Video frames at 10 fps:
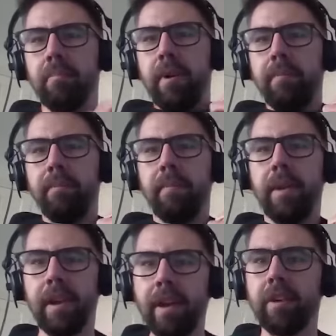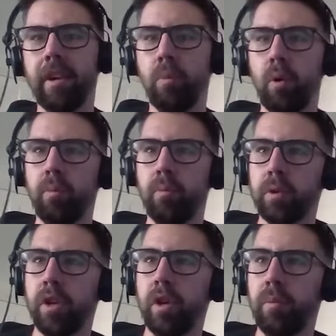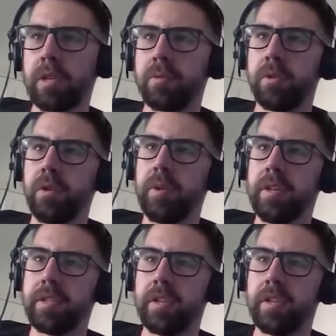But inherently what, what Turtle Wax was doing is,